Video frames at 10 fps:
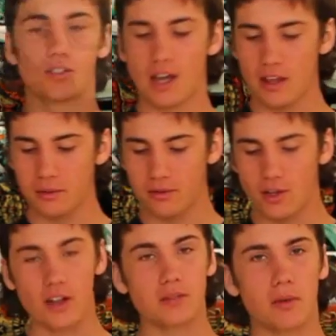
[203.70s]
So now that we've
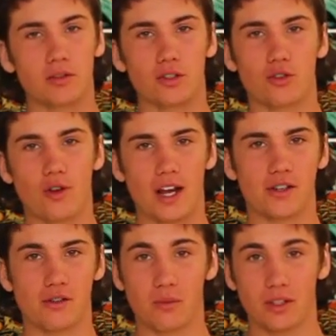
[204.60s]
talked about the
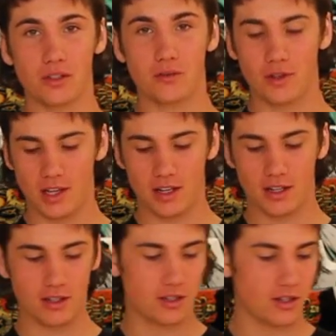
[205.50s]
traction wheels for
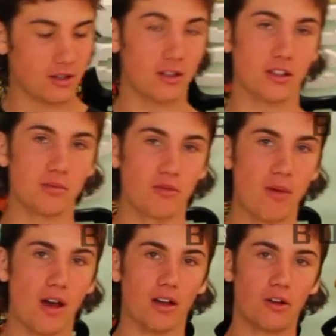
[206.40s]
Landyachts here, let's move
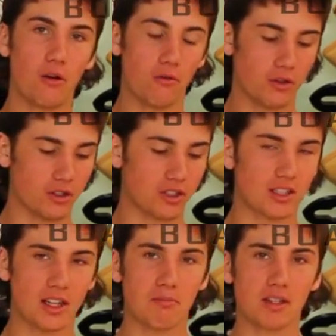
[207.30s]
back over to
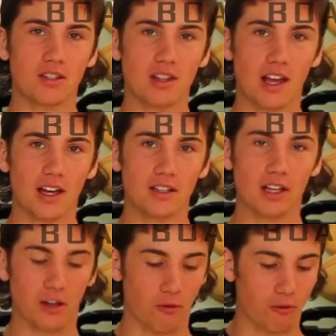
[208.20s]
slip and slide
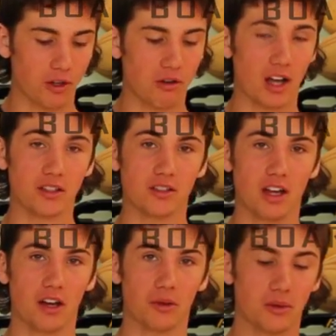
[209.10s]
kind of freeride
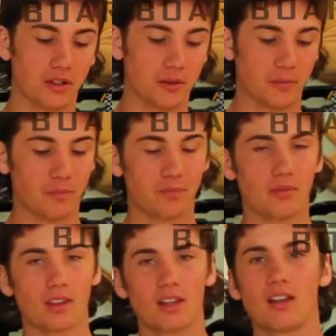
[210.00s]
style wheel.
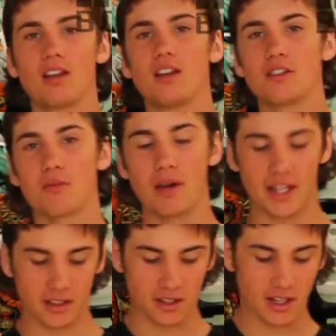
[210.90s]
So
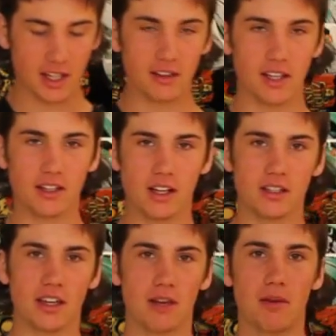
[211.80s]
back in the day,
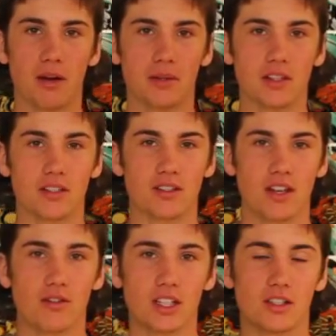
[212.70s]
Landyachts came out with this
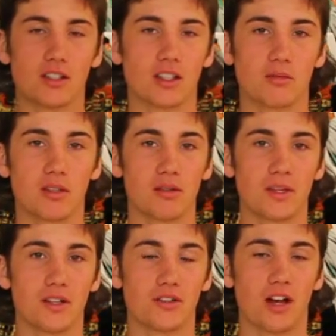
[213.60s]
76
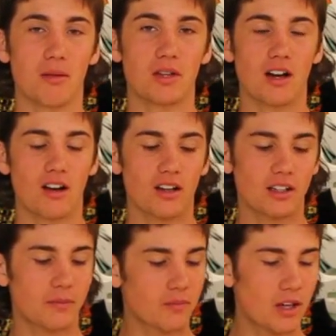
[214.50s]
millimeter Zombie
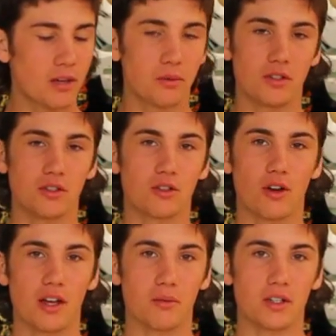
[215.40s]
Hog, which is a
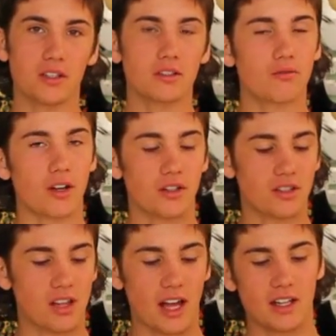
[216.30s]
great wheel, very
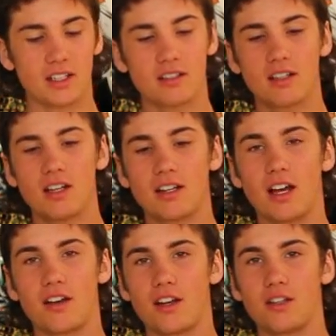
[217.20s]
slidey,
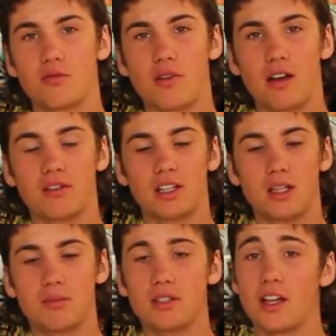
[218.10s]
got nice round
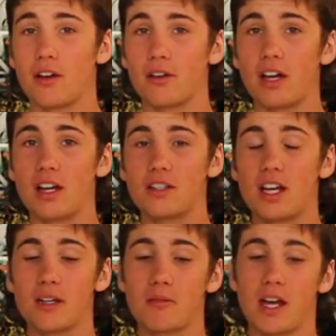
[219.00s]
lips, narrow
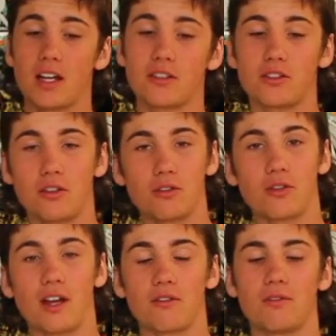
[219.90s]
contact patch, stone
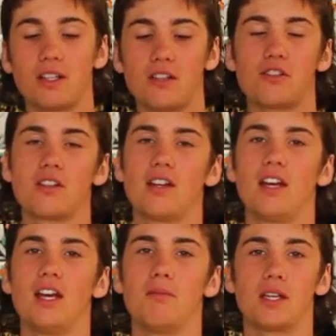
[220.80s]
ground finish,
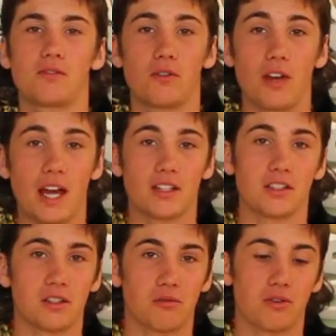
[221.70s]
makes for an
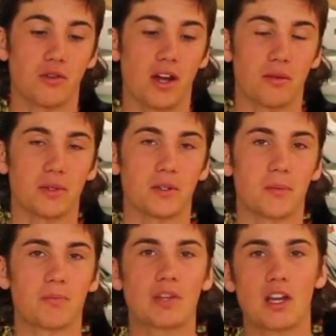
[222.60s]
excellent freeride wheel.
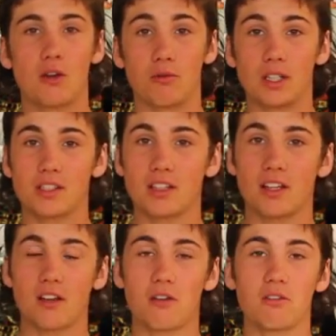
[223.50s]

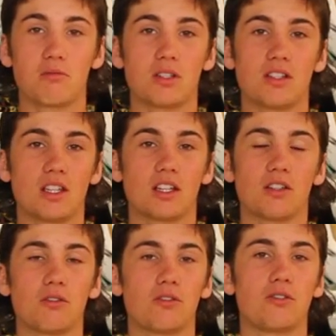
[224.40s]
Recently though, we've been seeing a
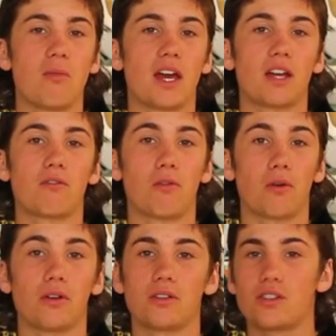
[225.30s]
huge demand
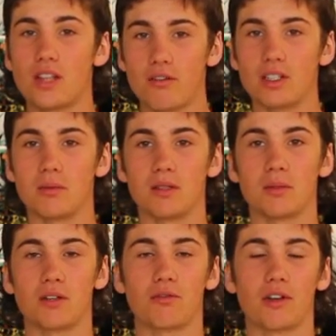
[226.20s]
for 70
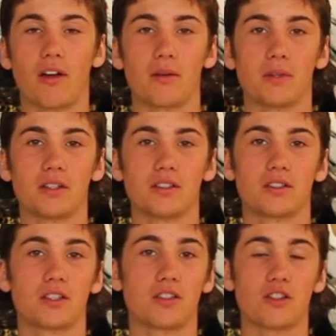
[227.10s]
millimeter freeride
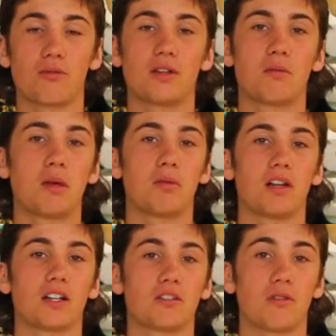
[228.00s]
wheels because so many people
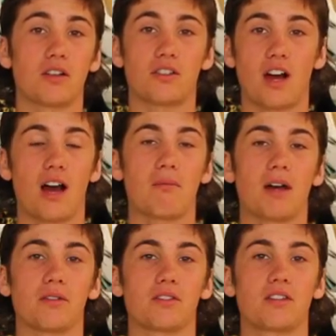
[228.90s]
like to run top
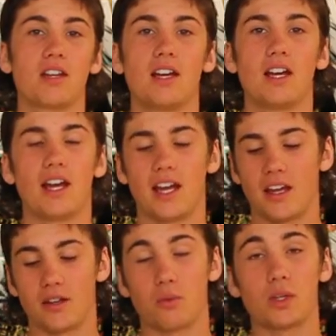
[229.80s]
mounts,
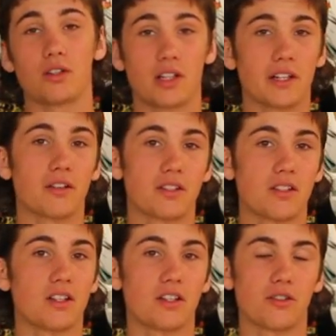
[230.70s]
and wheel clearance
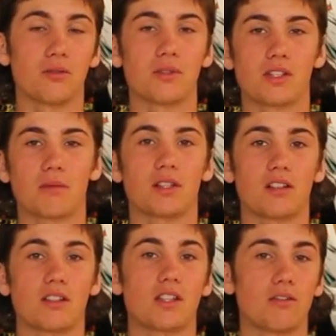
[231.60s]
is an issue with
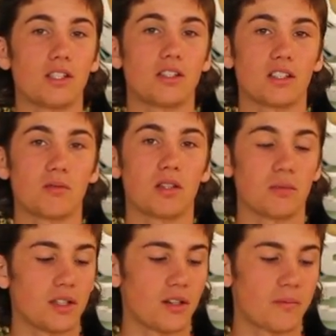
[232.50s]
something that's 76
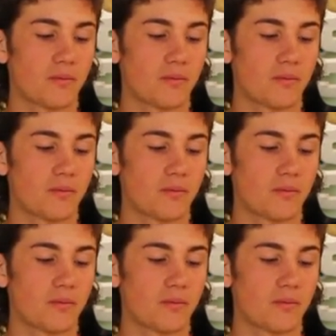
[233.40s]
millimeter.